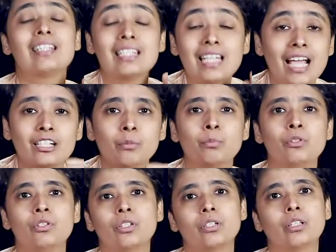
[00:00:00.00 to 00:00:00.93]

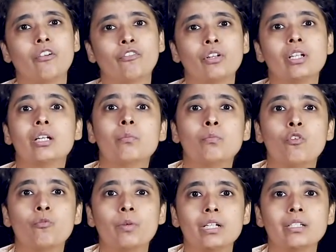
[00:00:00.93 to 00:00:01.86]
catapulted the freedom
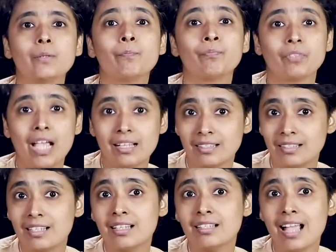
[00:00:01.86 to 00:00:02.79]
movement, as
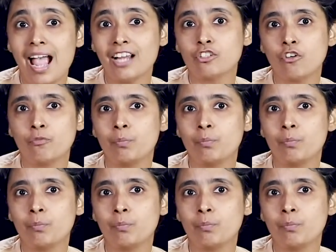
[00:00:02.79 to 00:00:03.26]
this act of